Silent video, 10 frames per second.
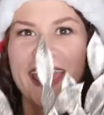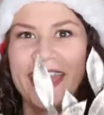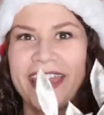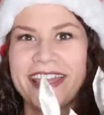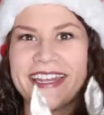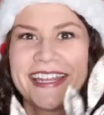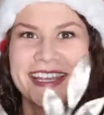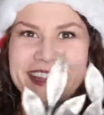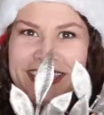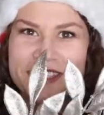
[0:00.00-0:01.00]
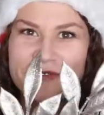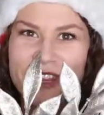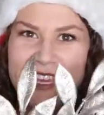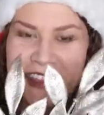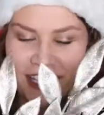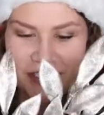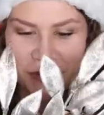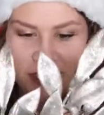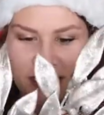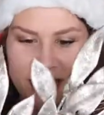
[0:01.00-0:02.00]
And this wreath, as
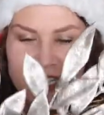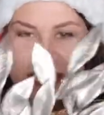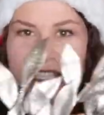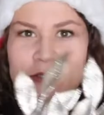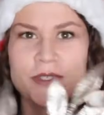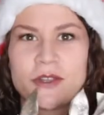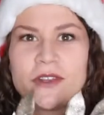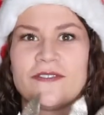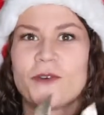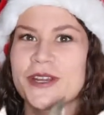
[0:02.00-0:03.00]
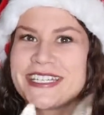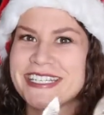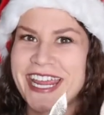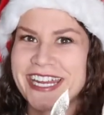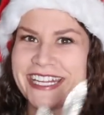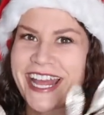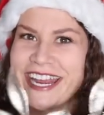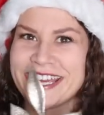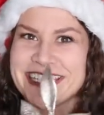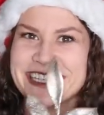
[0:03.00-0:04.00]
gorgeous as it is only $14.99
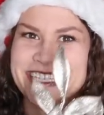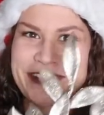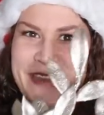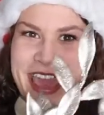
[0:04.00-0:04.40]
at TJ